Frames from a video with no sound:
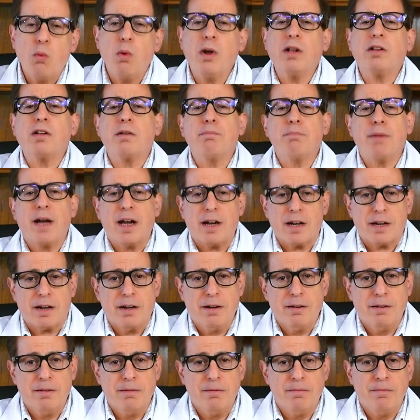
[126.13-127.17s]
Welcome
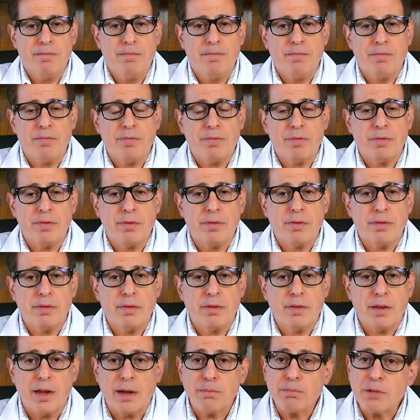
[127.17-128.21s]
back.
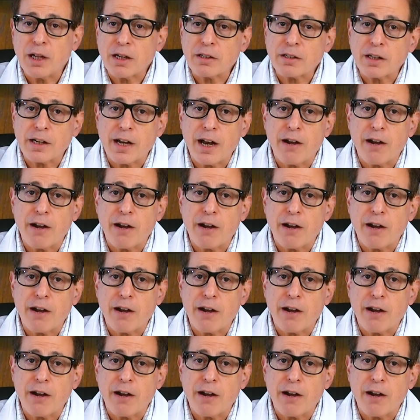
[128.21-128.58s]
I'm Dr.